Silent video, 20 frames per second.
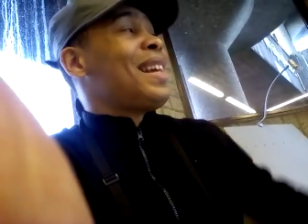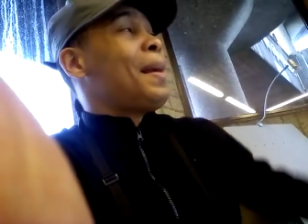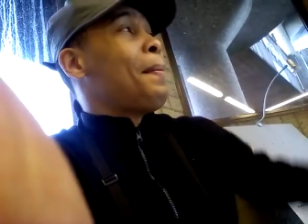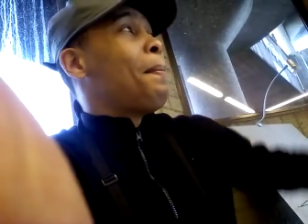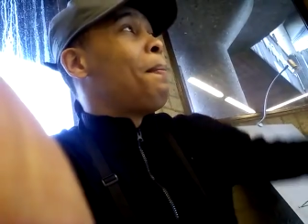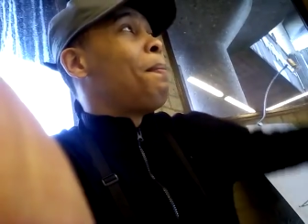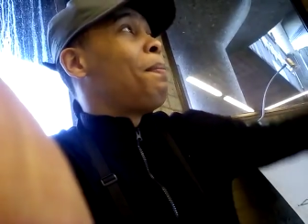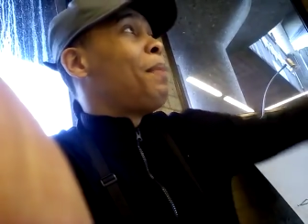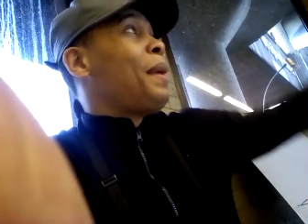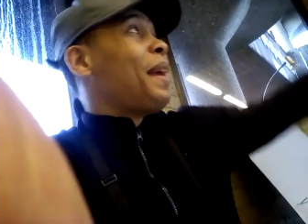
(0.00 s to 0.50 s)
a
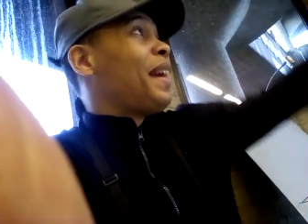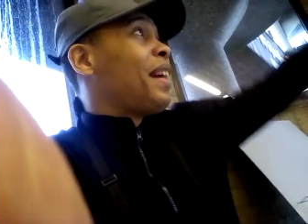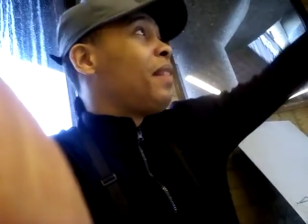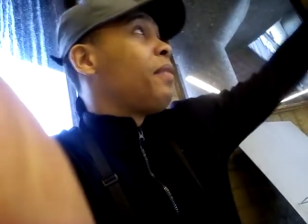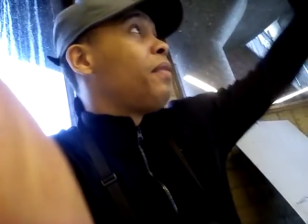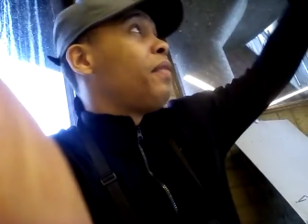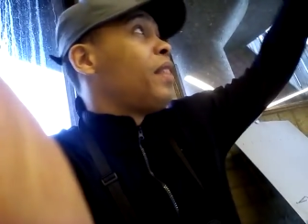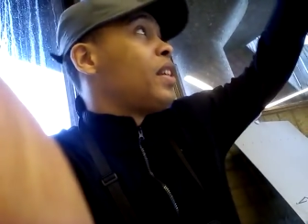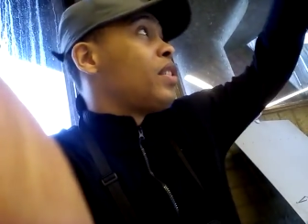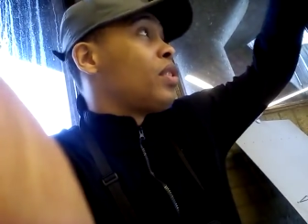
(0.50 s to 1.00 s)
big
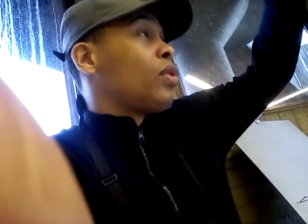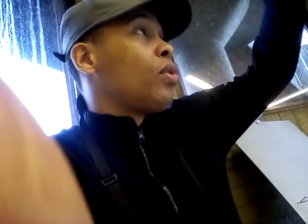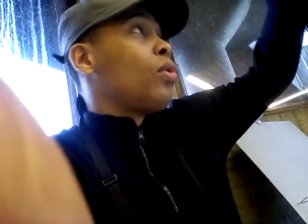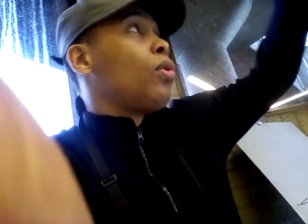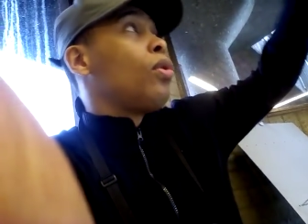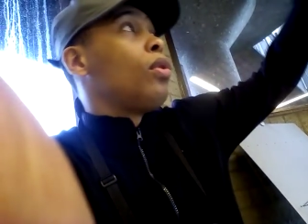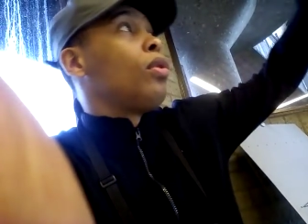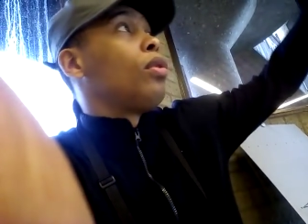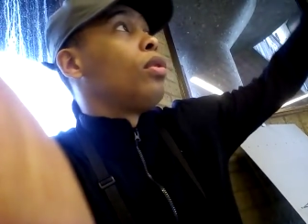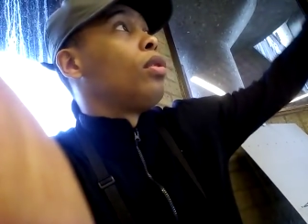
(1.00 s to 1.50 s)

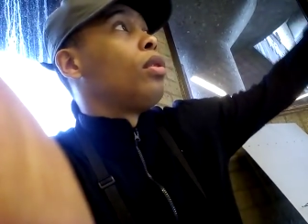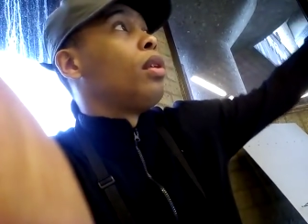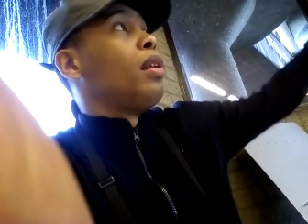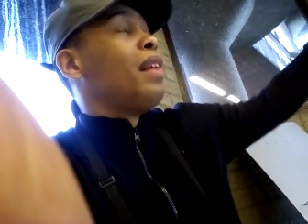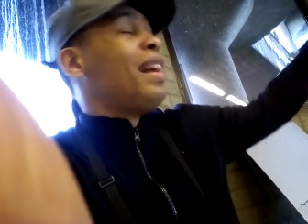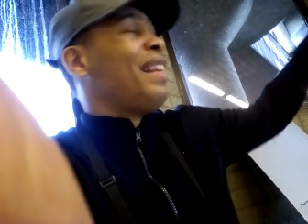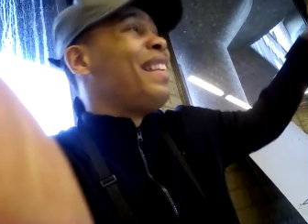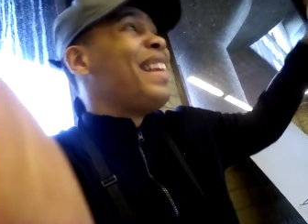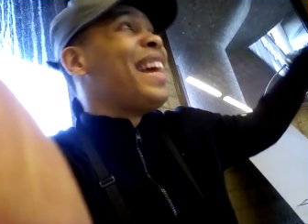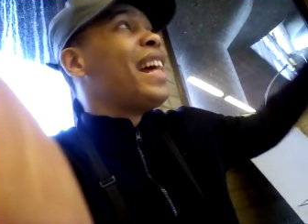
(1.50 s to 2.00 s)
physical,
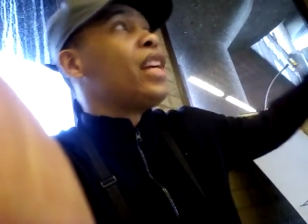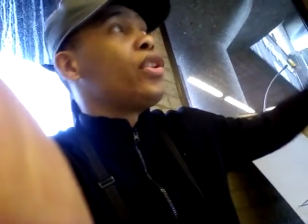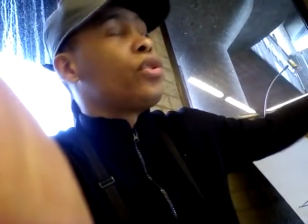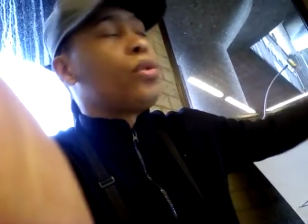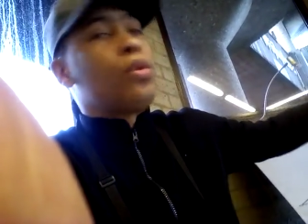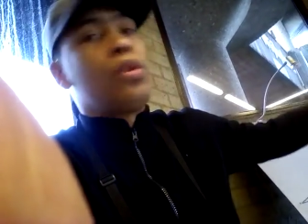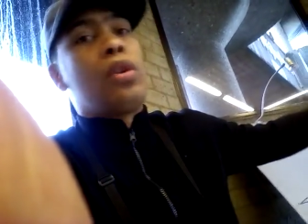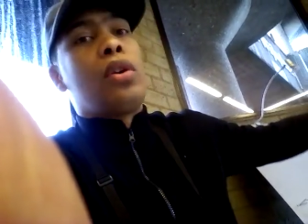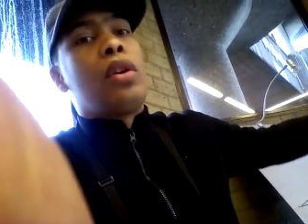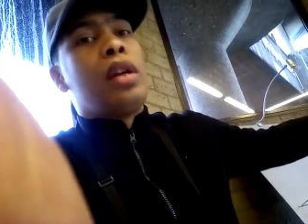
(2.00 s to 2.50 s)
a
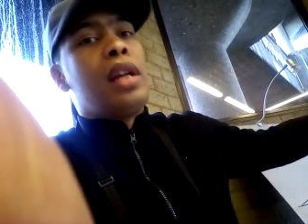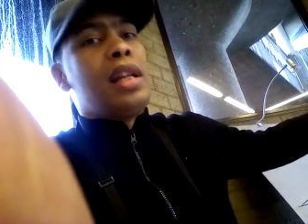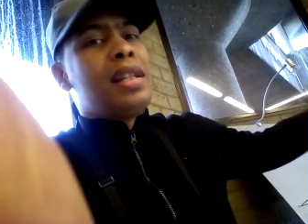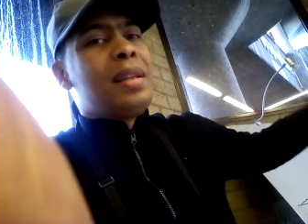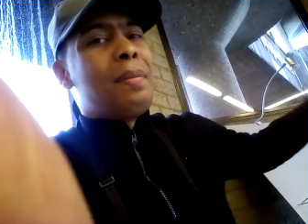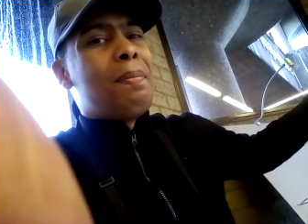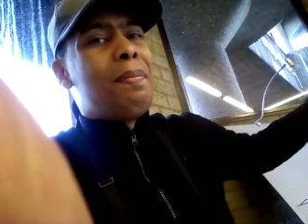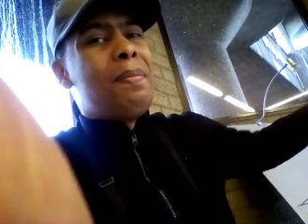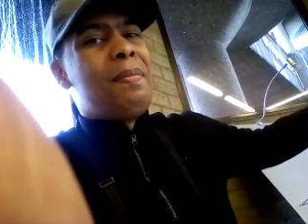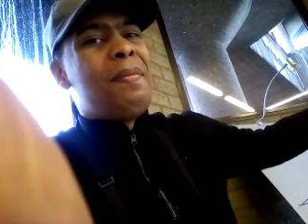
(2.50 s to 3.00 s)
natural,
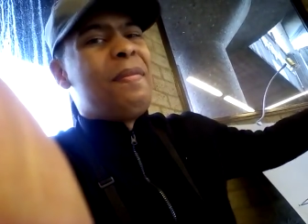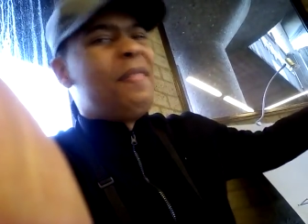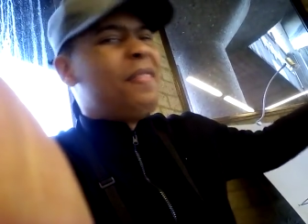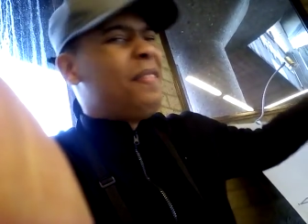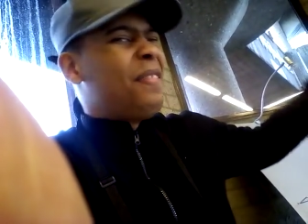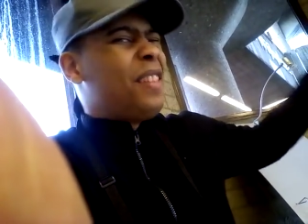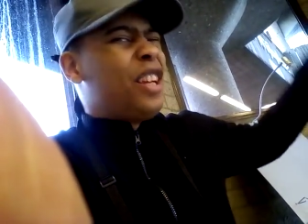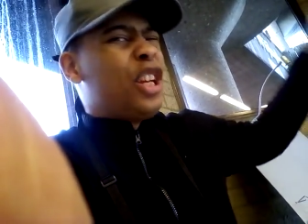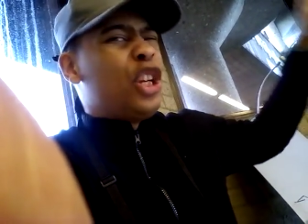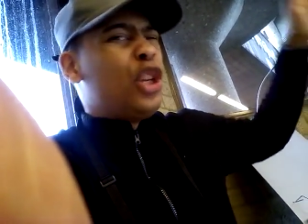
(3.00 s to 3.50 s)
it's
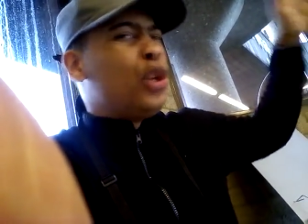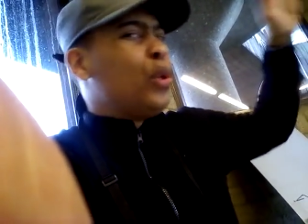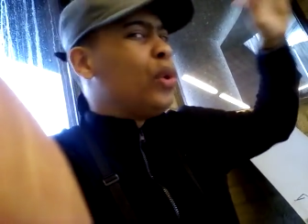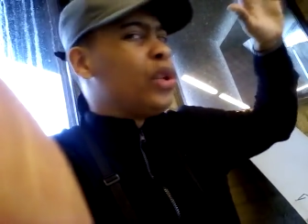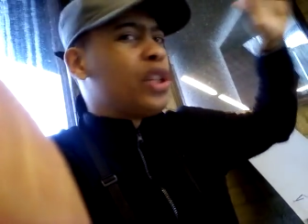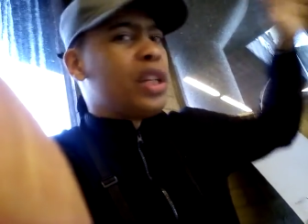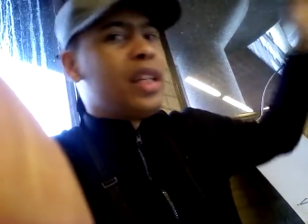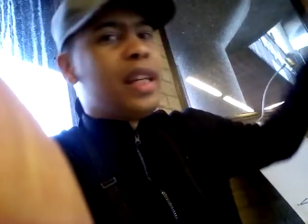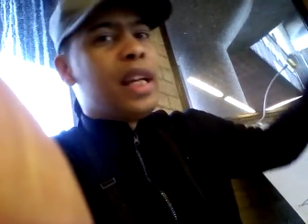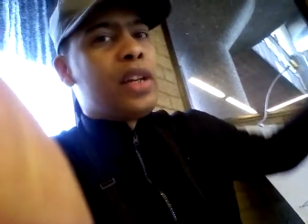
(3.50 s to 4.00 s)
a
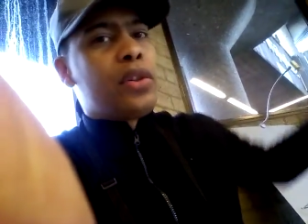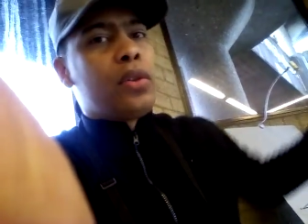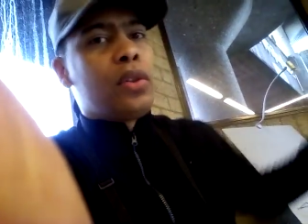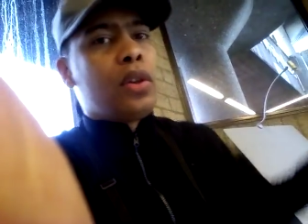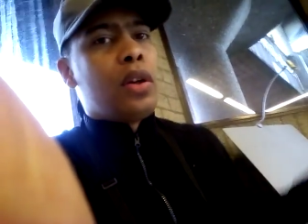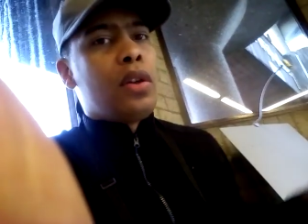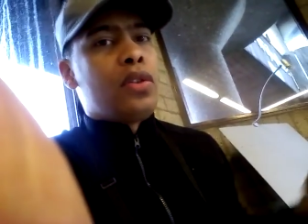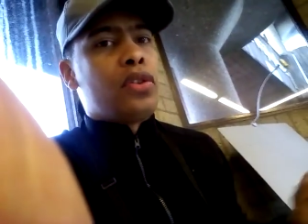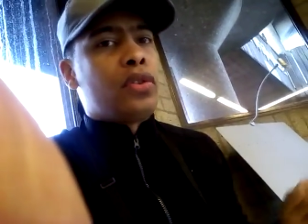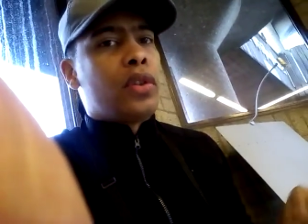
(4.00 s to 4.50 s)
huge natural
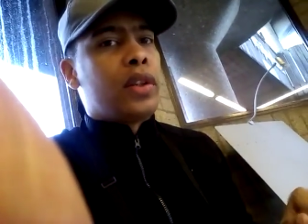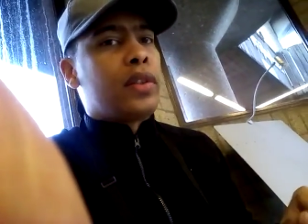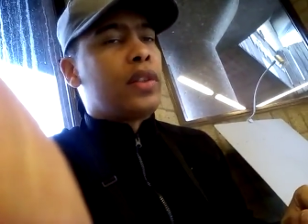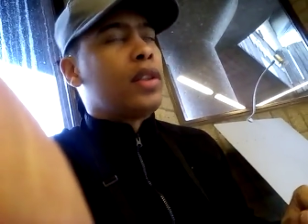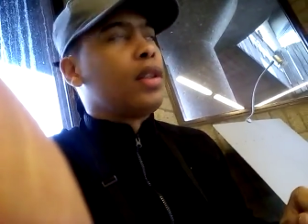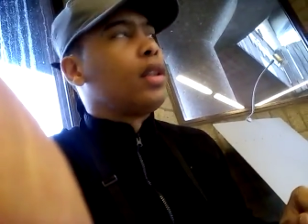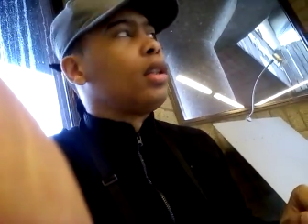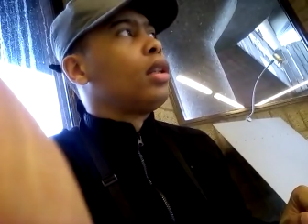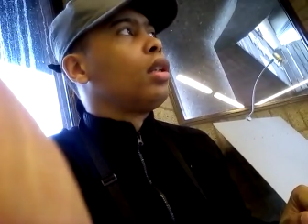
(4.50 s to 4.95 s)
construct